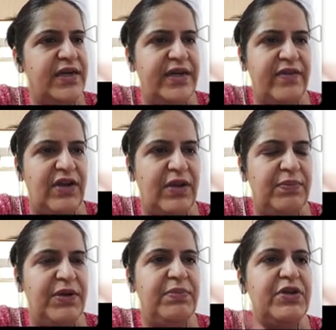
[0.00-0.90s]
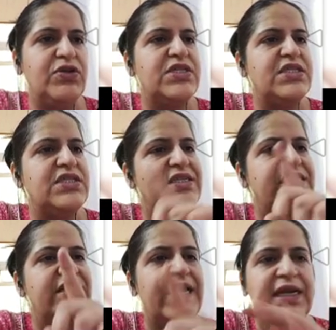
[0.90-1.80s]
development, because it's
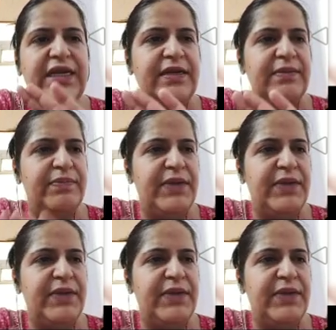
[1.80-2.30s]
directly